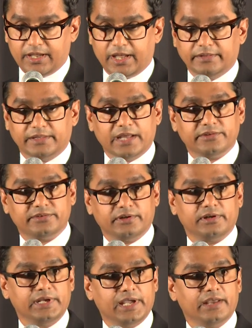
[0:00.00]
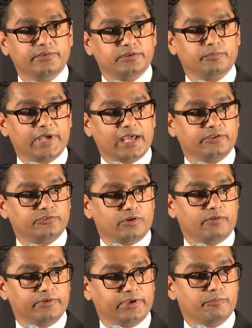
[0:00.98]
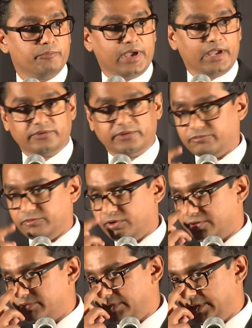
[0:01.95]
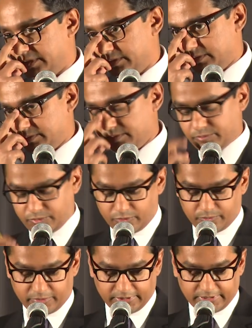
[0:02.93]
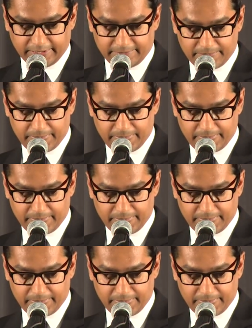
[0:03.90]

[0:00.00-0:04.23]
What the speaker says: And that certainly has some catastrophic impacts if not treated appropriately.